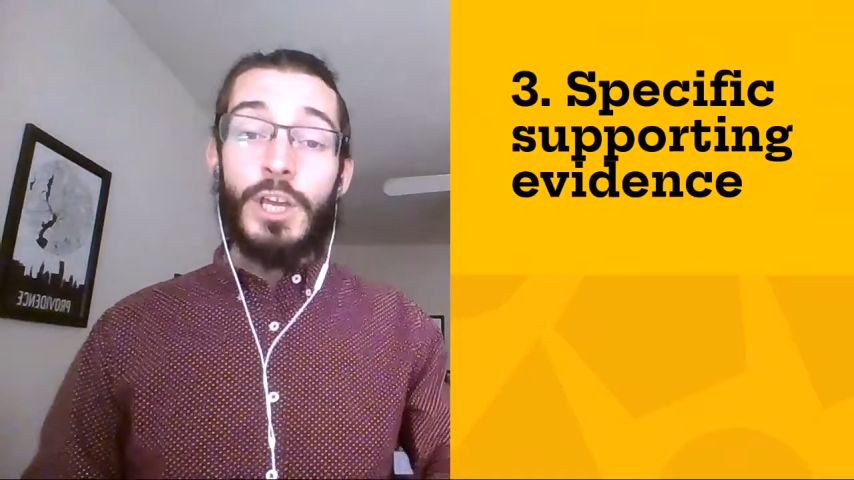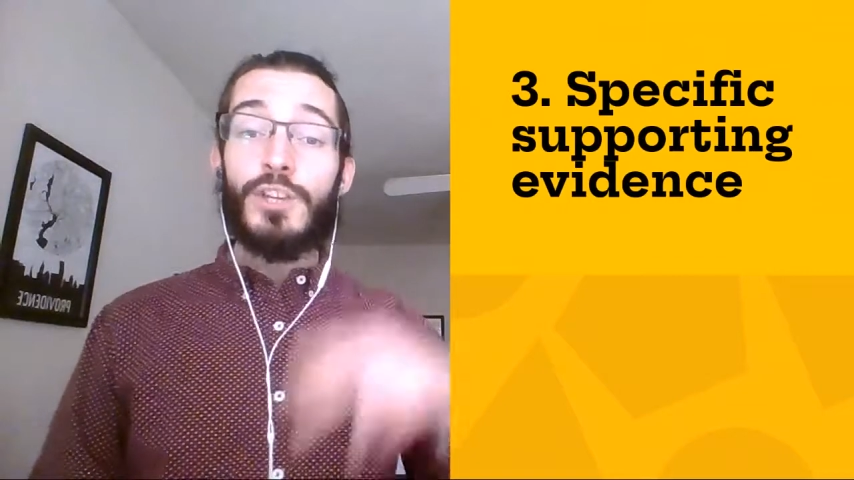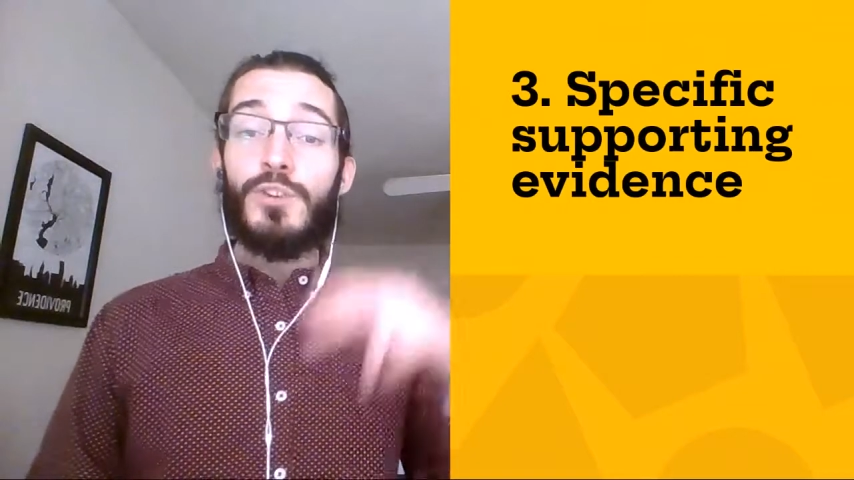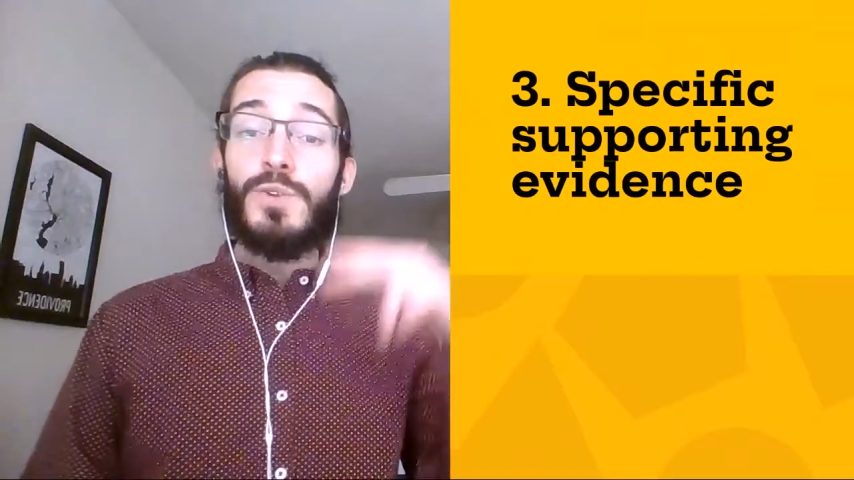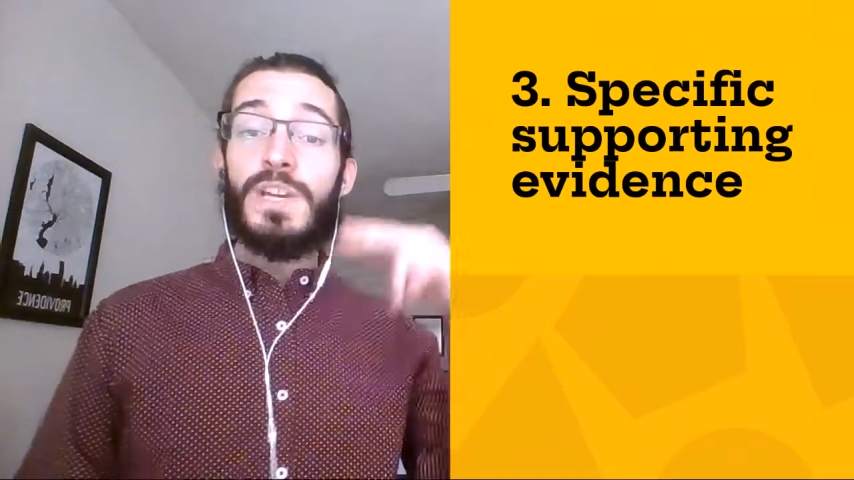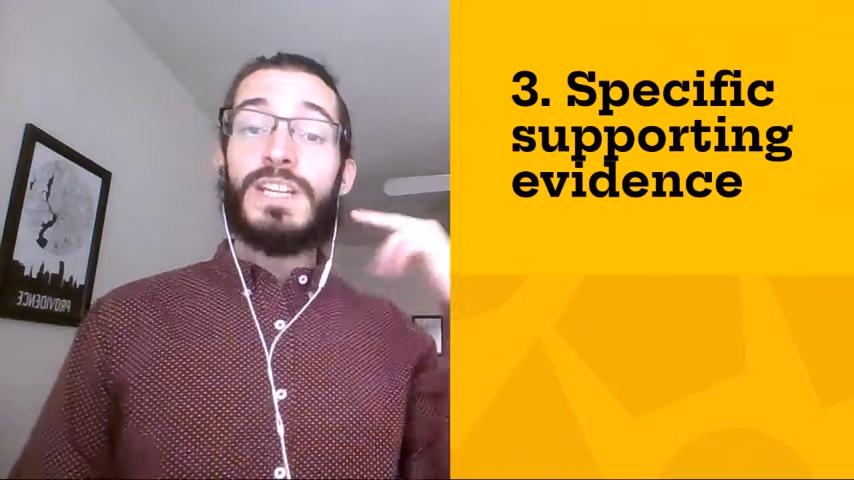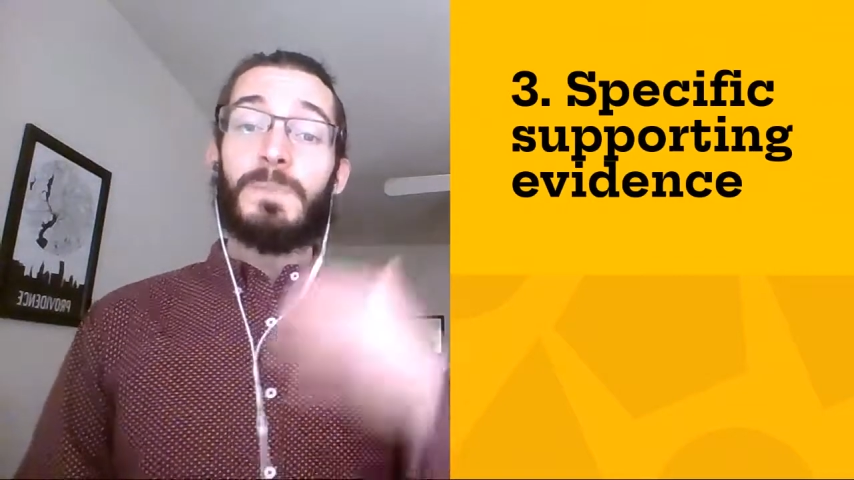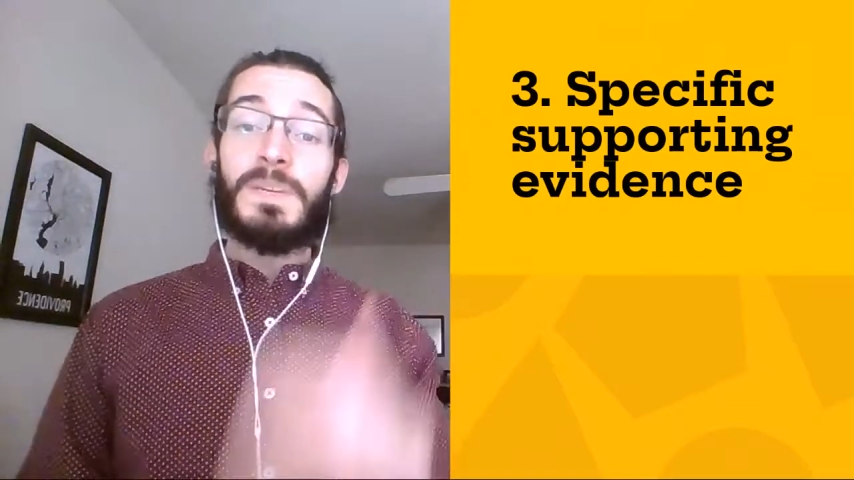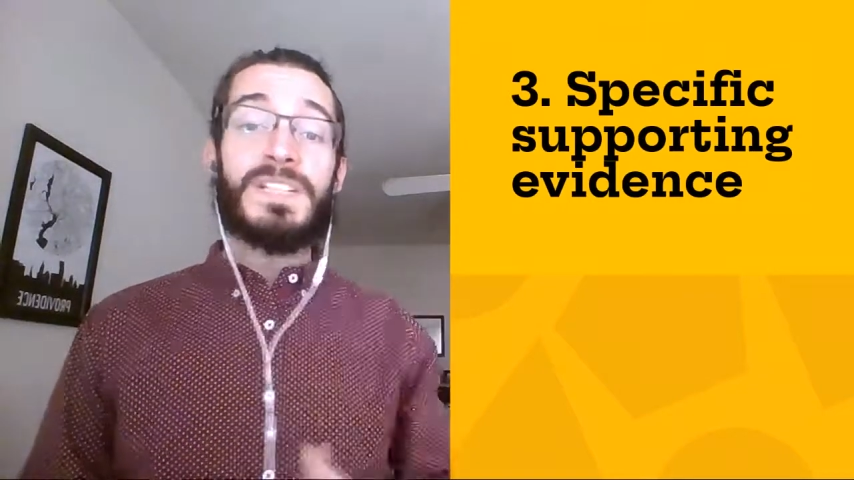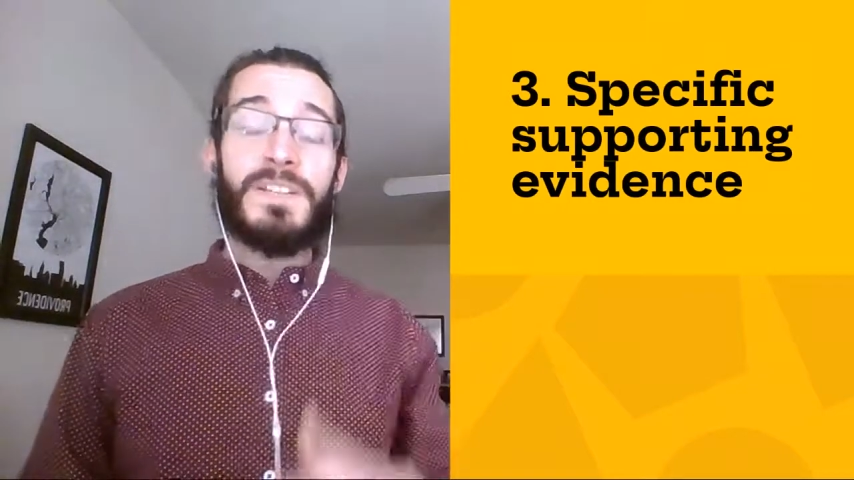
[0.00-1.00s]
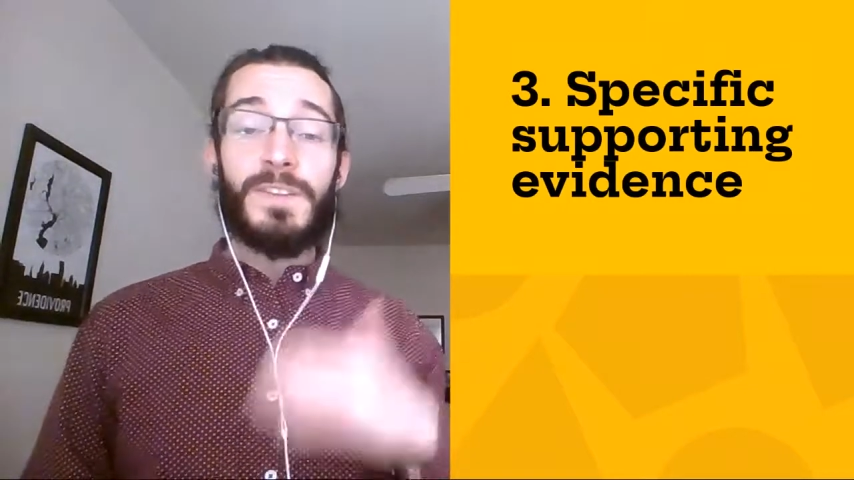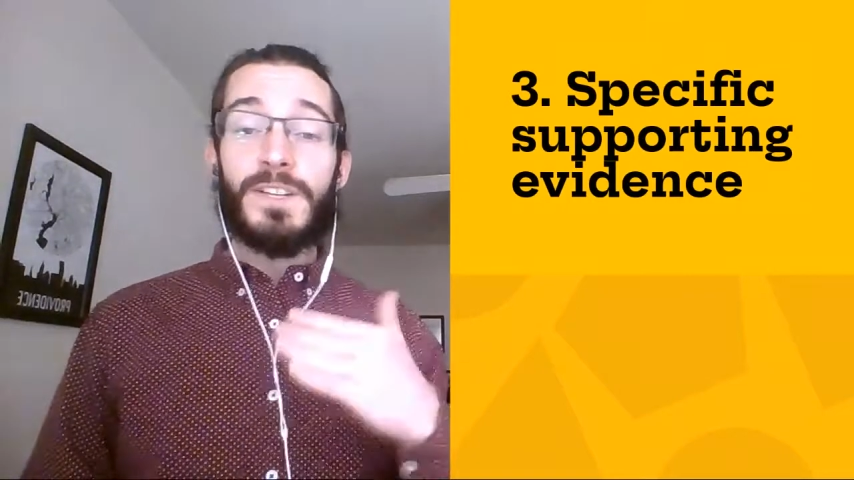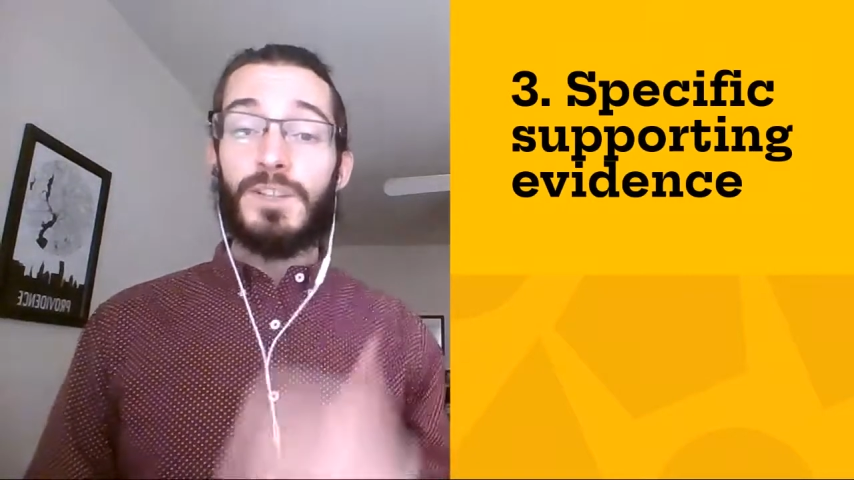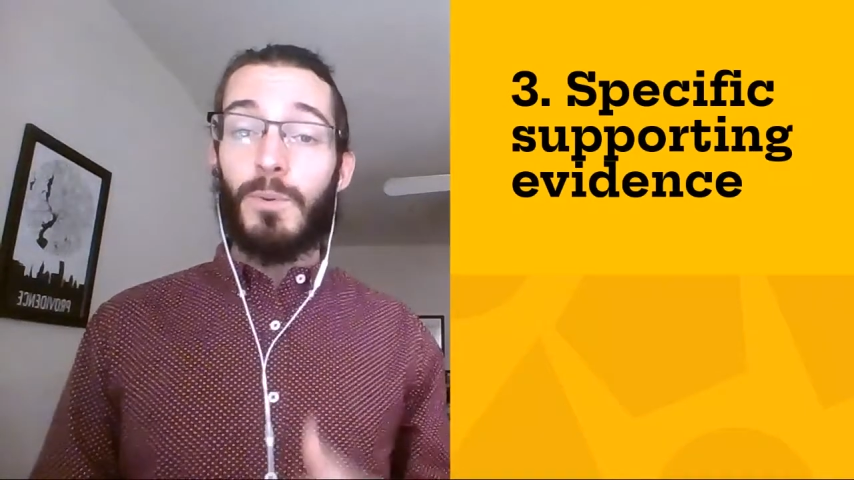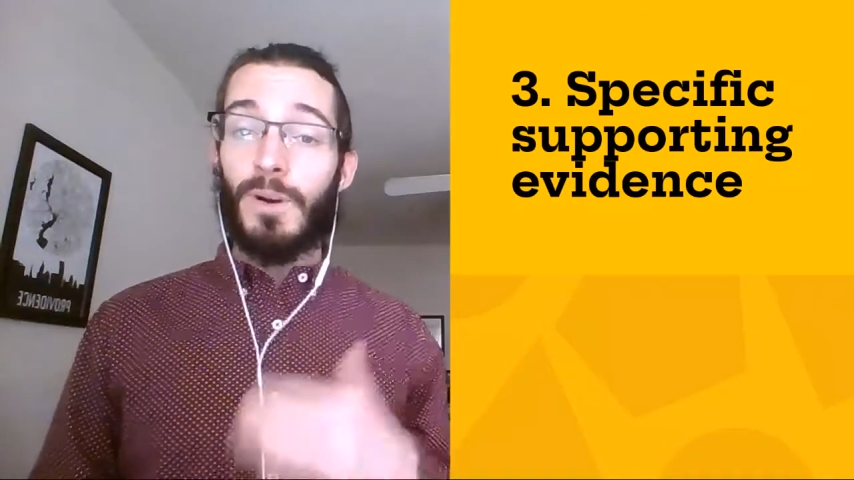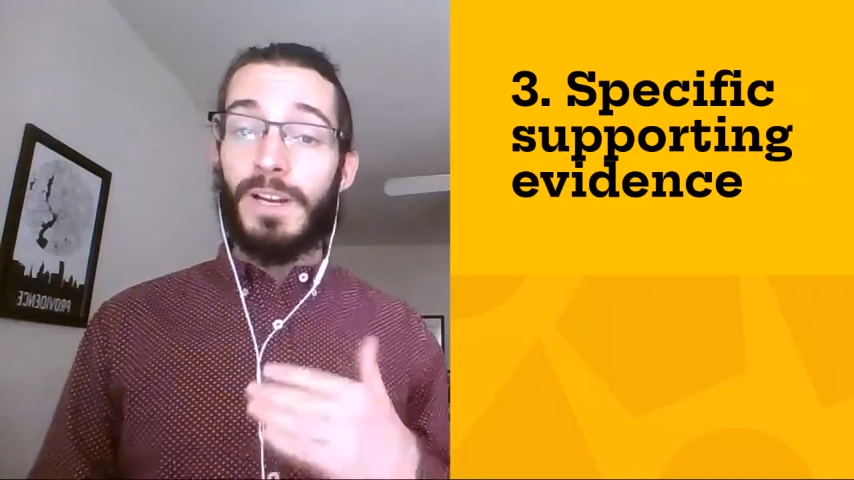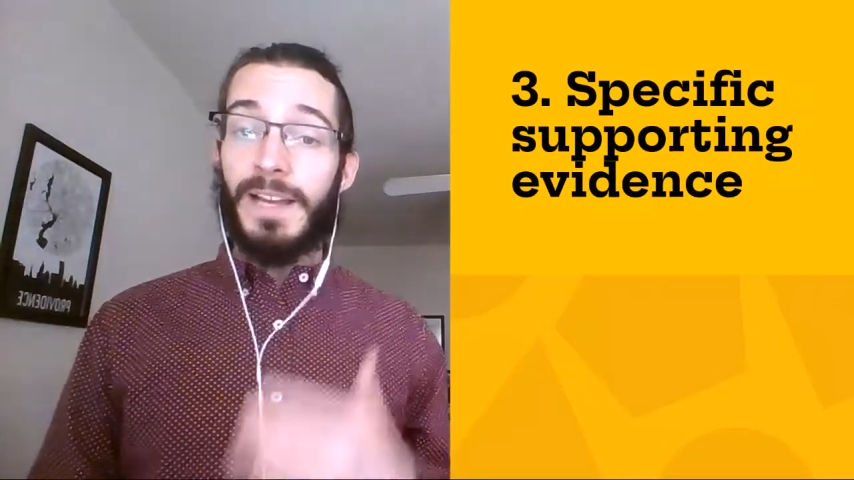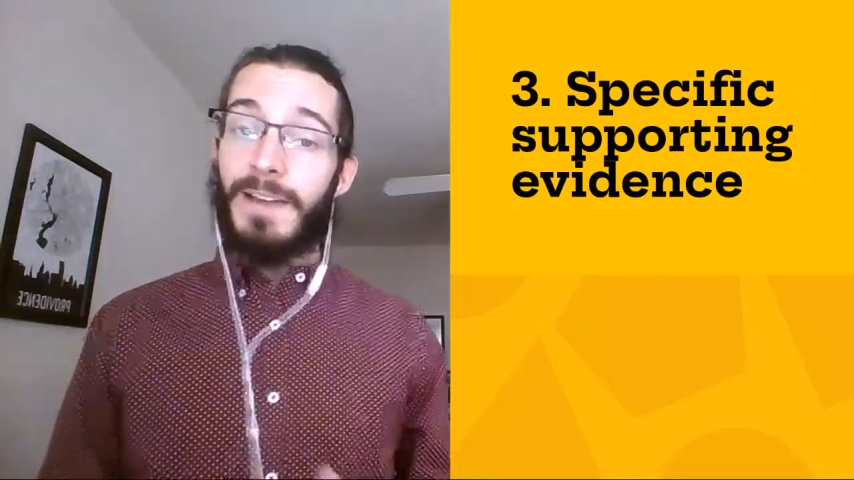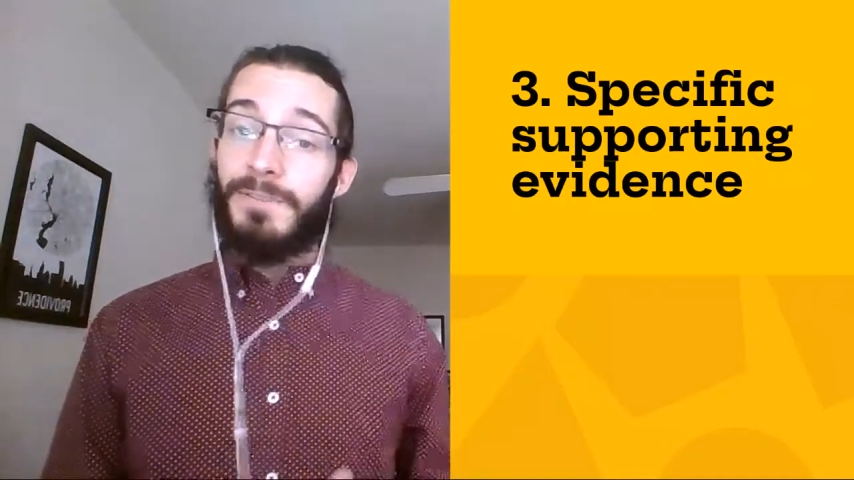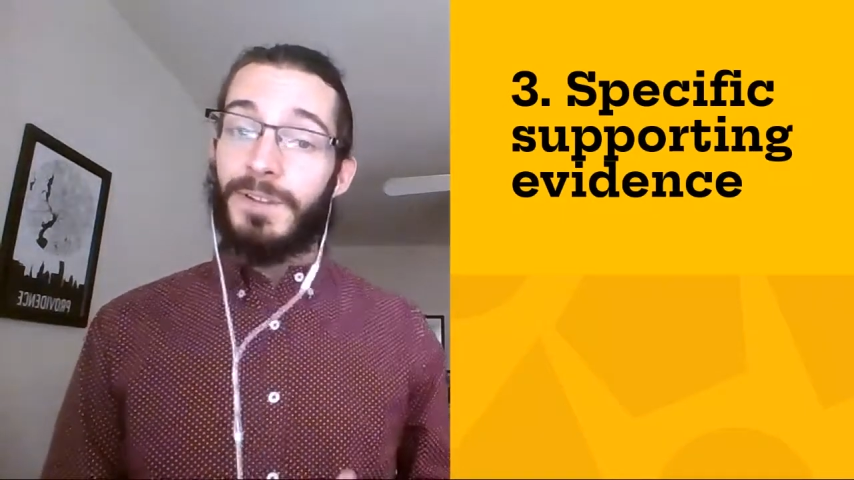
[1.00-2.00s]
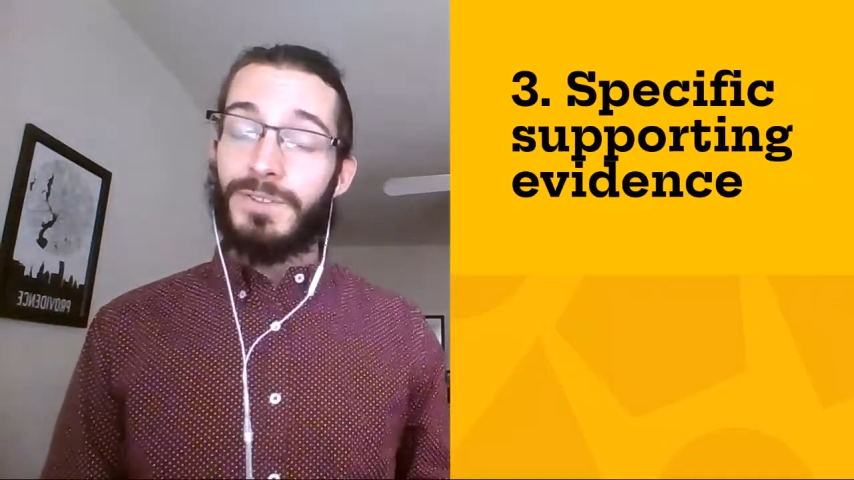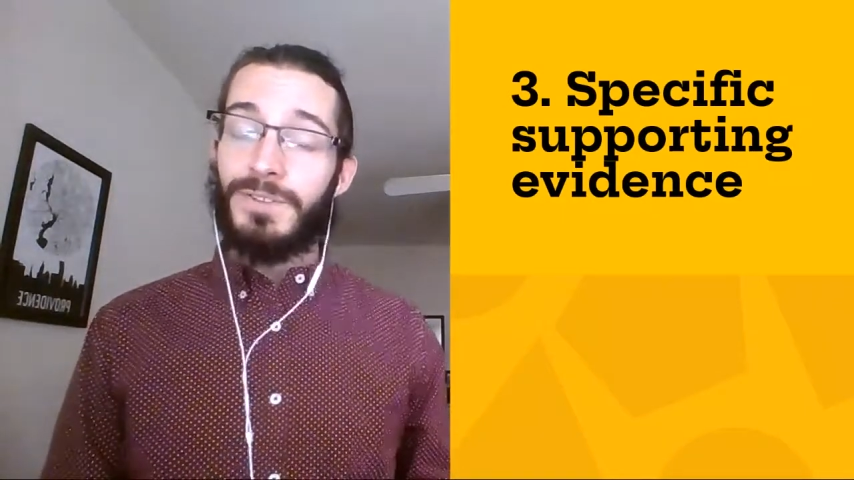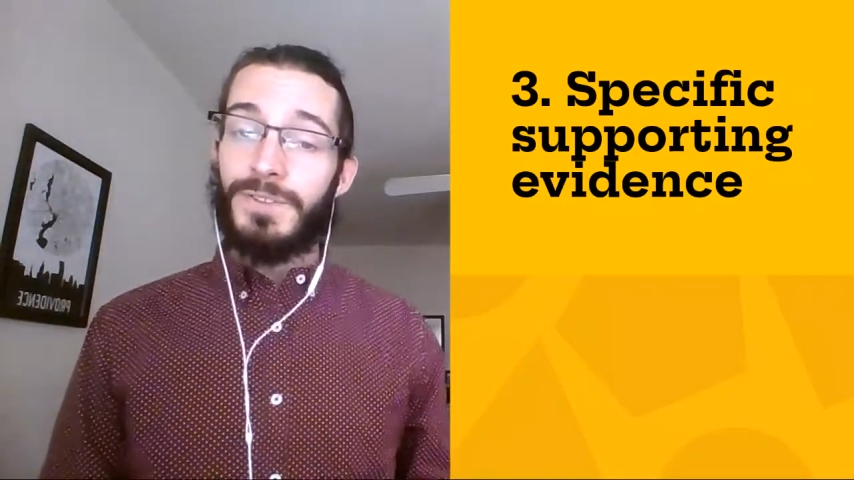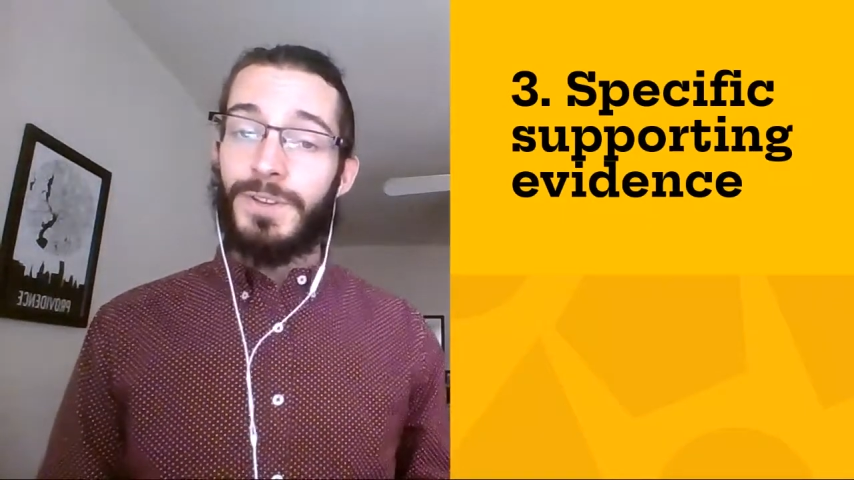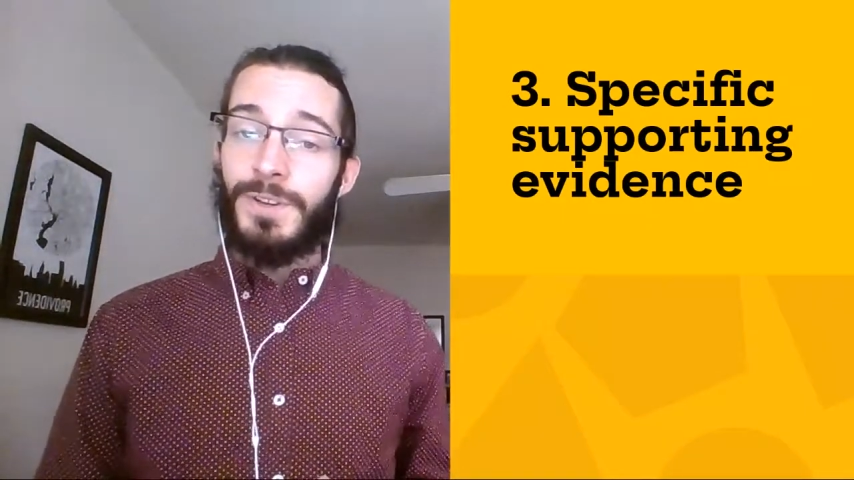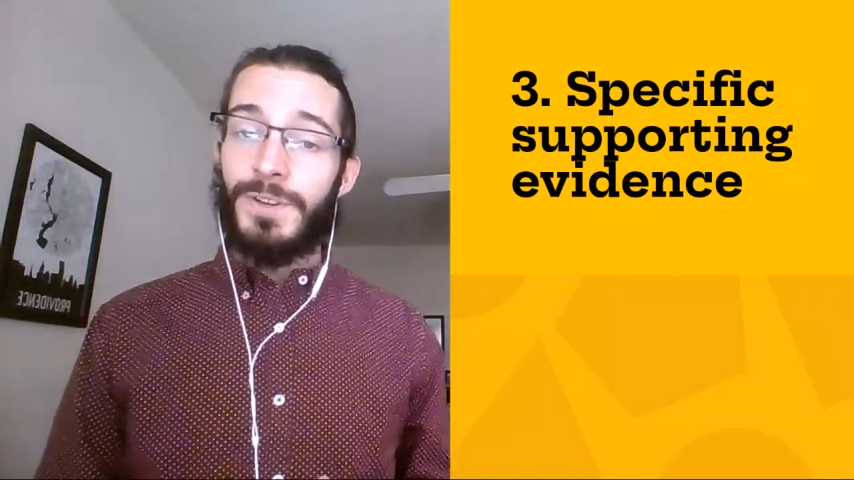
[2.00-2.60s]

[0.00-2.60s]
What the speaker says: You need specific supporting evidence.